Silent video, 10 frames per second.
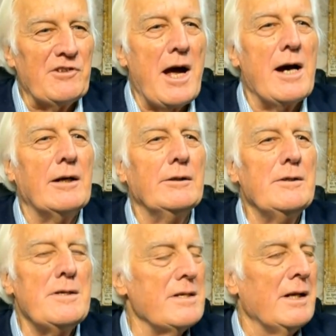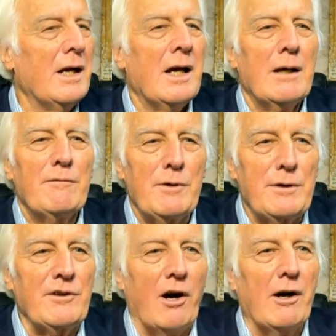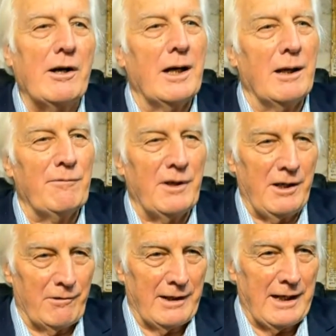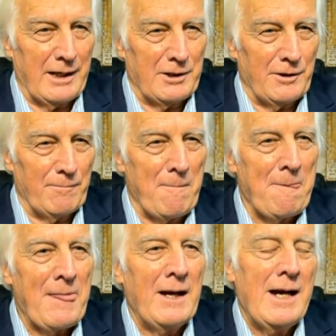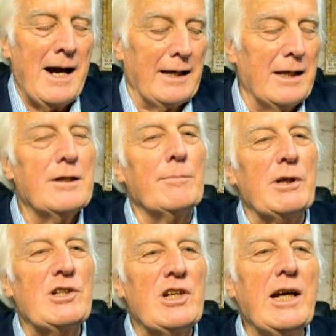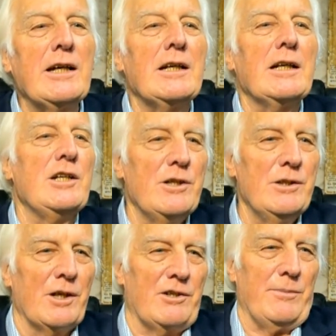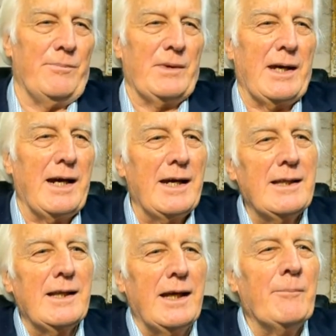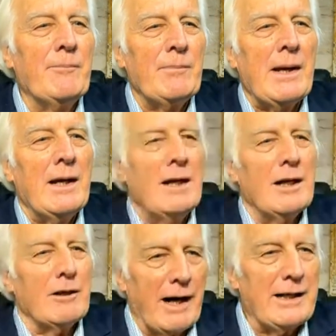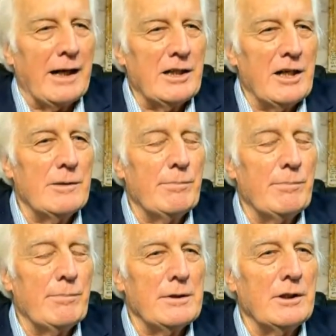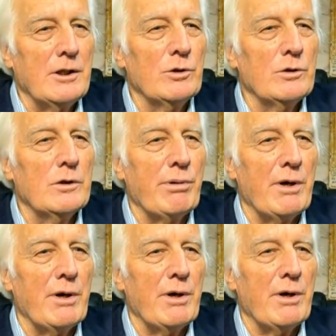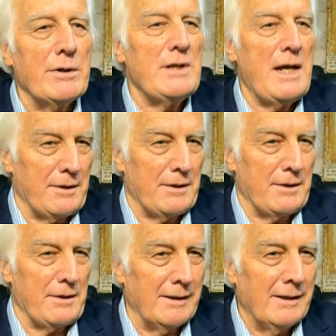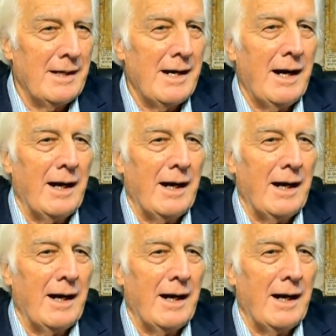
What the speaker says: for towns, for stock, and for irrigation. And there's a particular unit in the Great Artesian Basin called the precipitous sandstone.